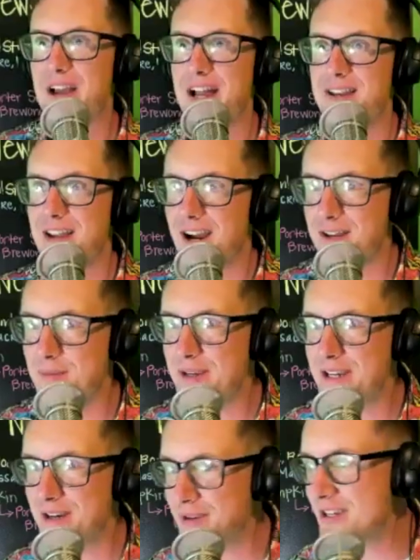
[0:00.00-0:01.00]
at 9
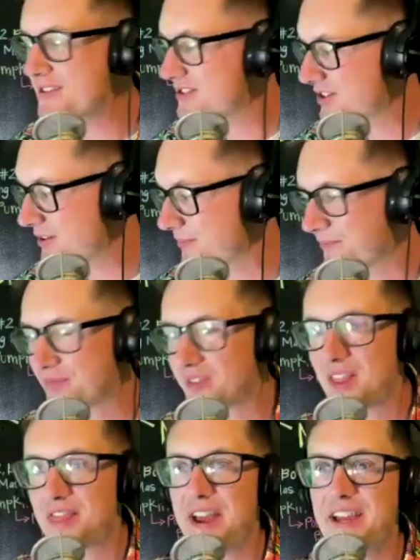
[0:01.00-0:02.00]
p.m. Eastern.
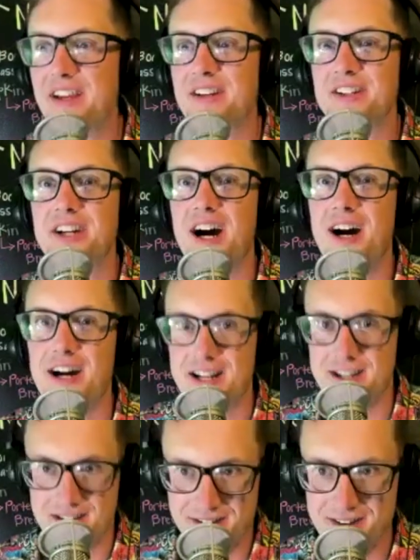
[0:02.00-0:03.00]
Thank
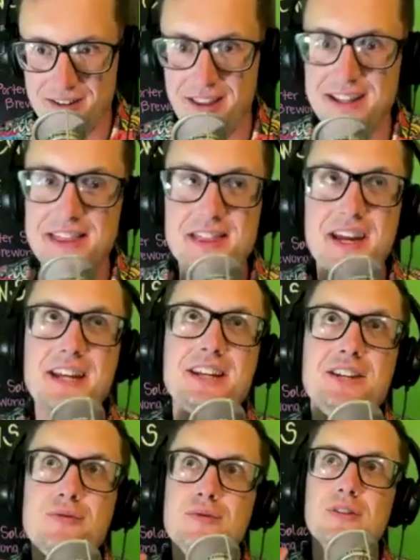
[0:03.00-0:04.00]
God. Like, thank
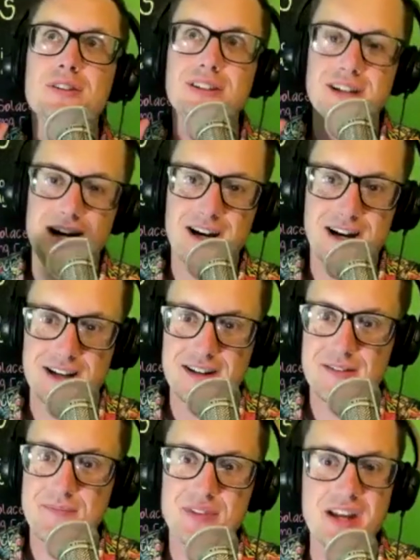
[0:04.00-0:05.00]
you, God.
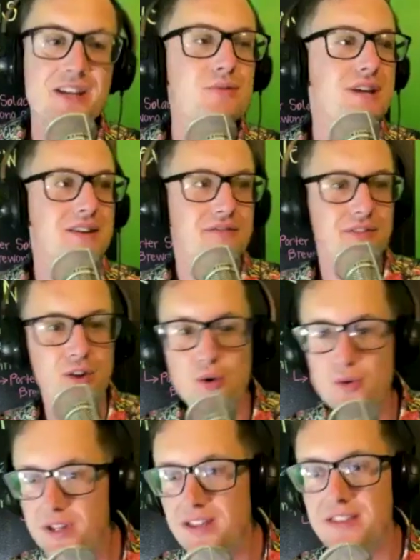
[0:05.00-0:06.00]
Thank you, Dave
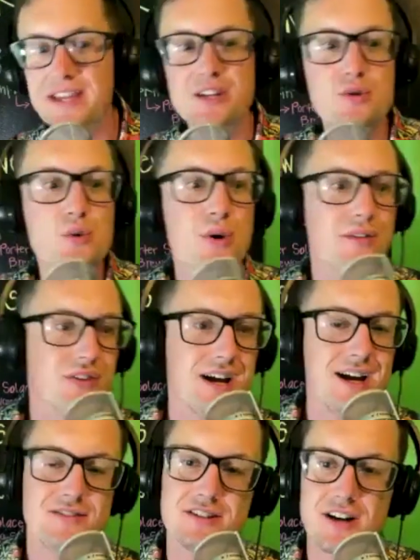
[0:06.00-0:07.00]
Filoni. Thank you, whoever I
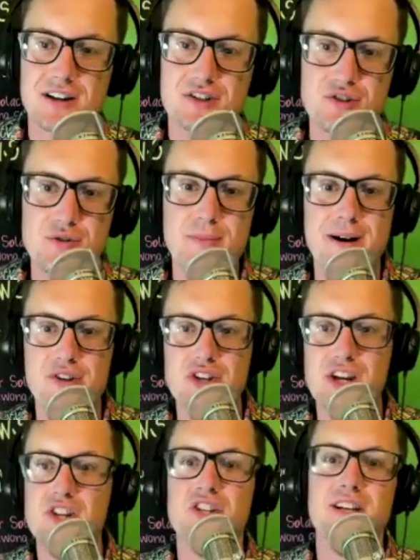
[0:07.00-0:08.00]
have to talk to about
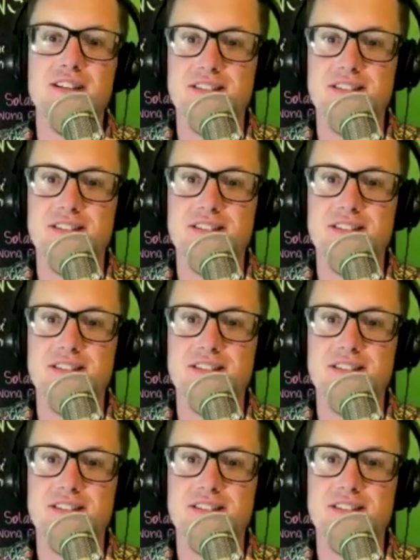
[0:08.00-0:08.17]
changing that